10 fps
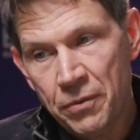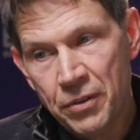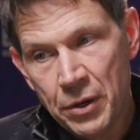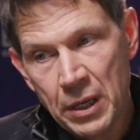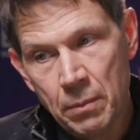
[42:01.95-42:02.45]

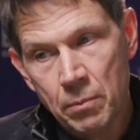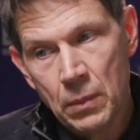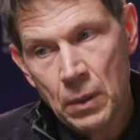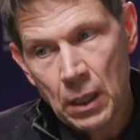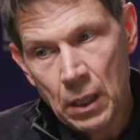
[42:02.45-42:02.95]
very
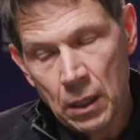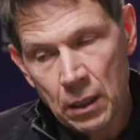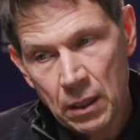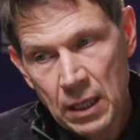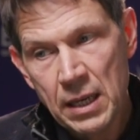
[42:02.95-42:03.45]

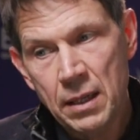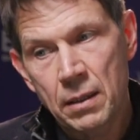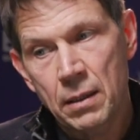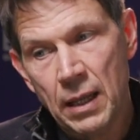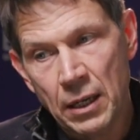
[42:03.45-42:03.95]

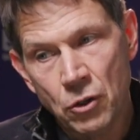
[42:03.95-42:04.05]
keen that